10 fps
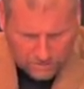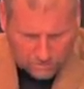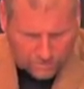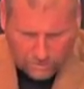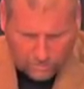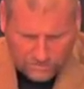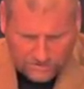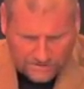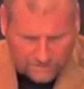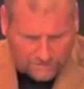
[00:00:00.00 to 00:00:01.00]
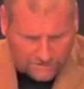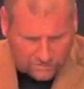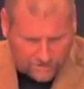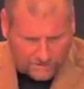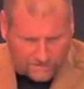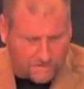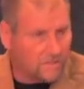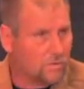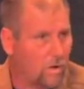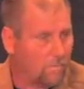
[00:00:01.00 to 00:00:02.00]
we're no more significant really than
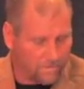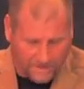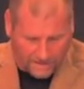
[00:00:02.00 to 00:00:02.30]
a swamp of